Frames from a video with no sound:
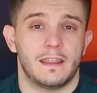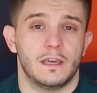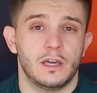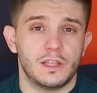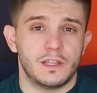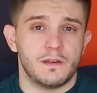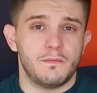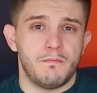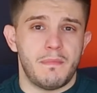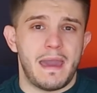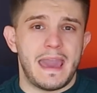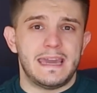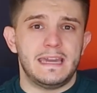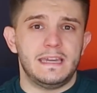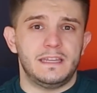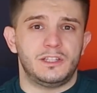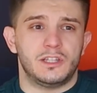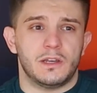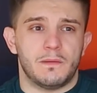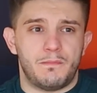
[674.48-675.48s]
the other
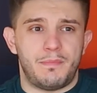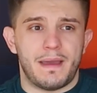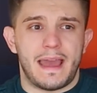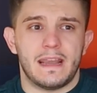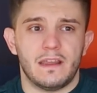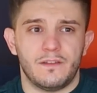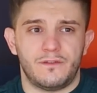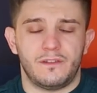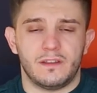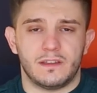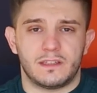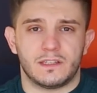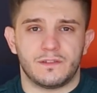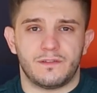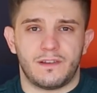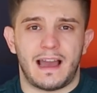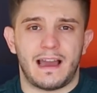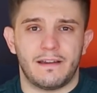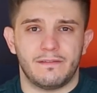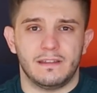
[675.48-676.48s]
major benefit
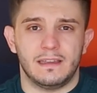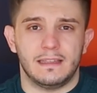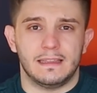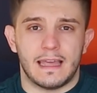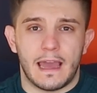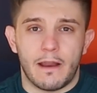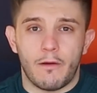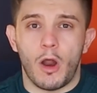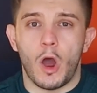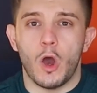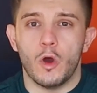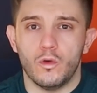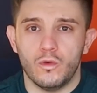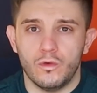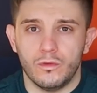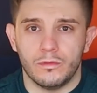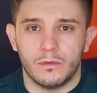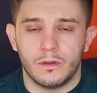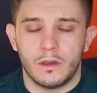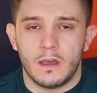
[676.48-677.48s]
of having their
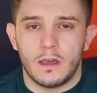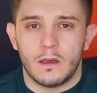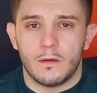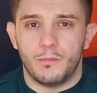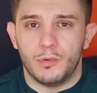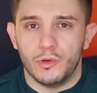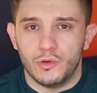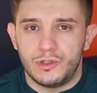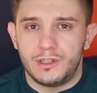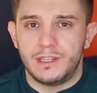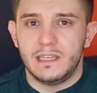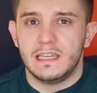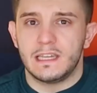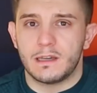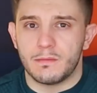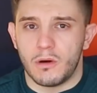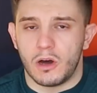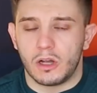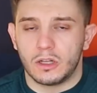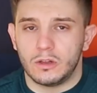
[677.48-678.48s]
own boutique
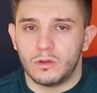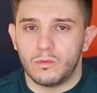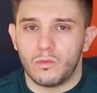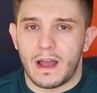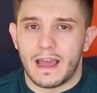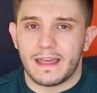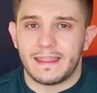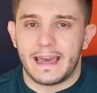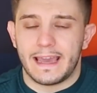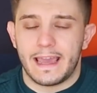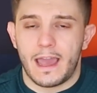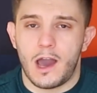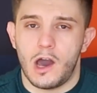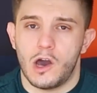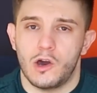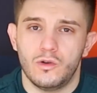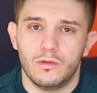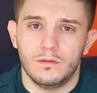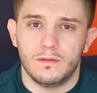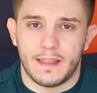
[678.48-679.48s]
model where they
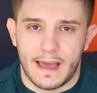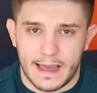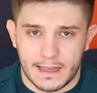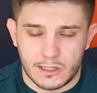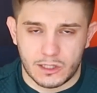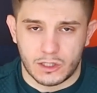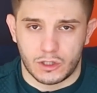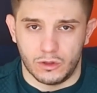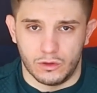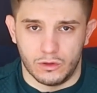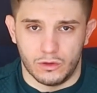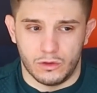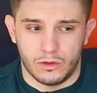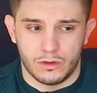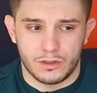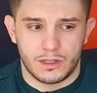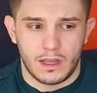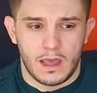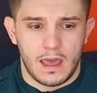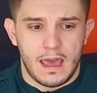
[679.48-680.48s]
own their
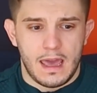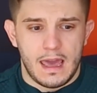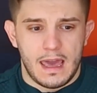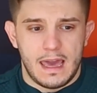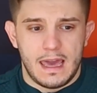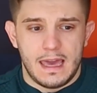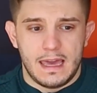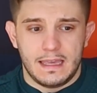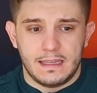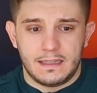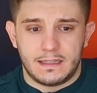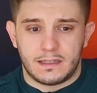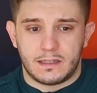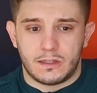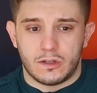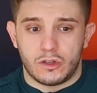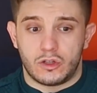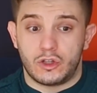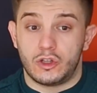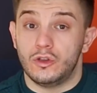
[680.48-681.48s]
stores
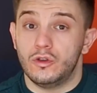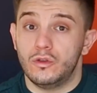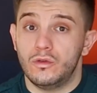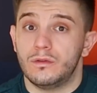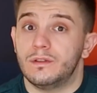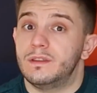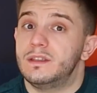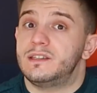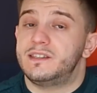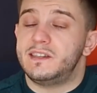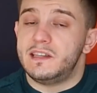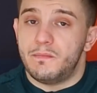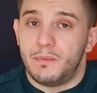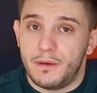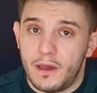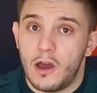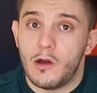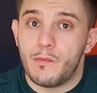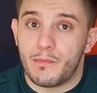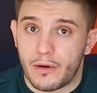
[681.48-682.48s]
is to the
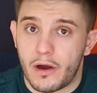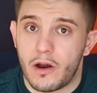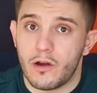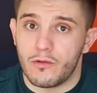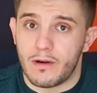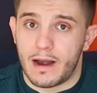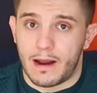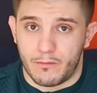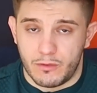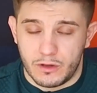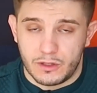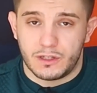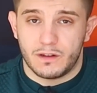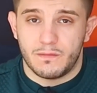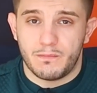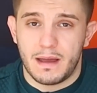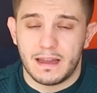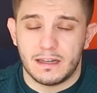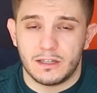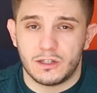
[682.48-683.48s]
CPO program, which
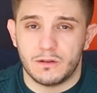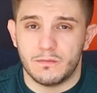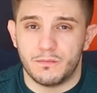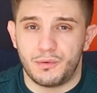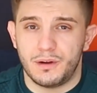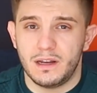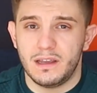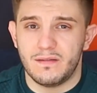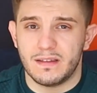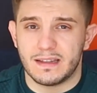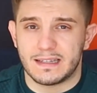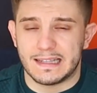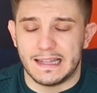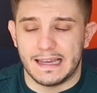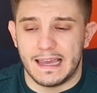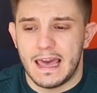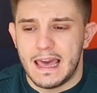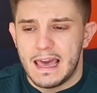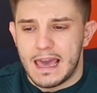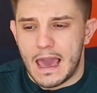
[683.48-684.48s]
I've mentioned
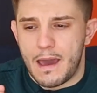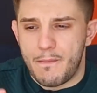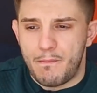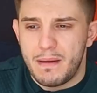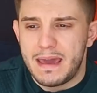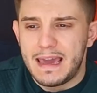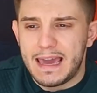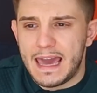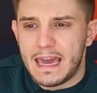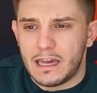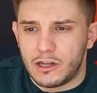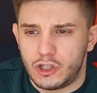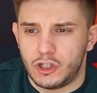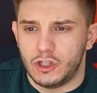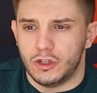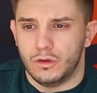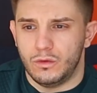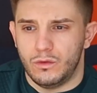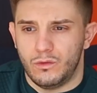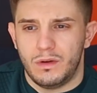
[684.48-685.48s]
previously. A big
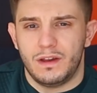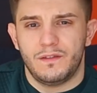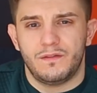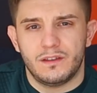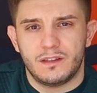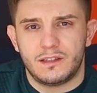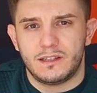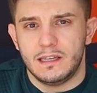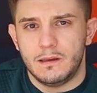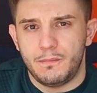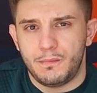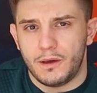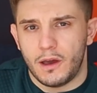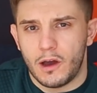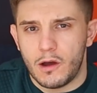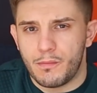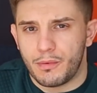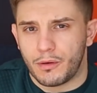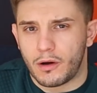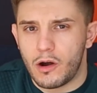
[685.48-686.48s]
issue with the
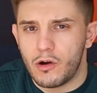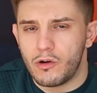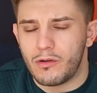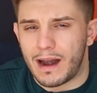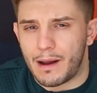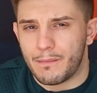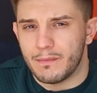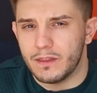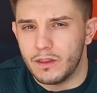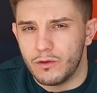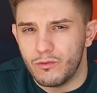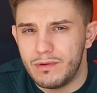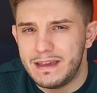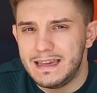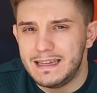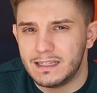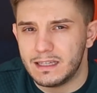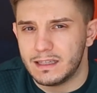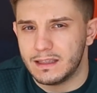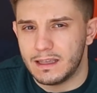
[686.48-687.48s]
CPO program, the
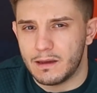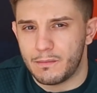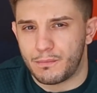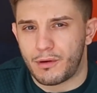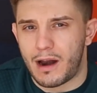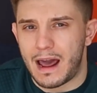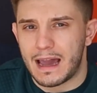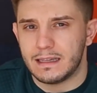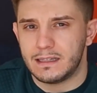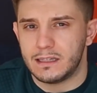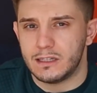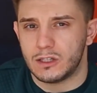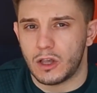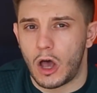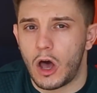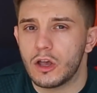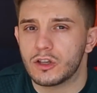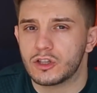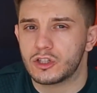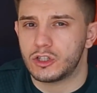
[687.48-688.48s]
reason that prices
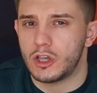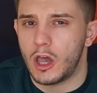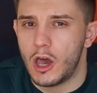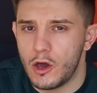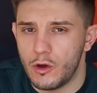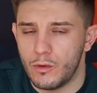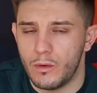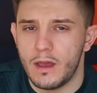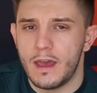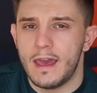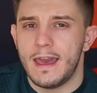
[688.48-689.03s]
are so